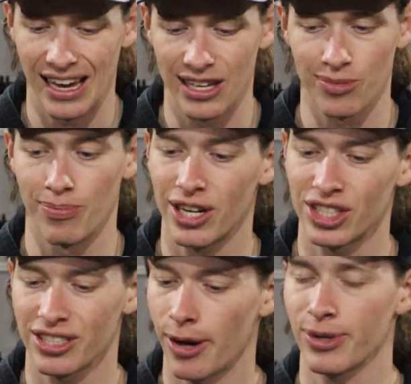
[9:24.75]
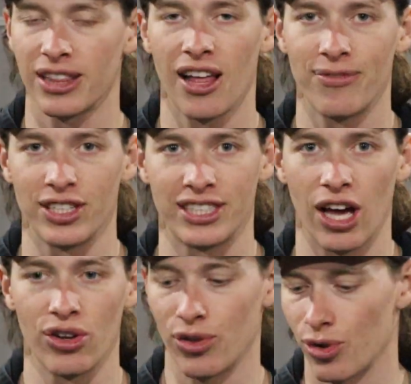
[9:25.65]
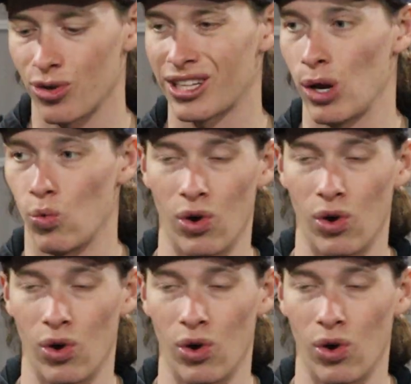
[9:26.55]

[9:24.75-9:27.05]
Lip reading: as much as I would love to tell you there is a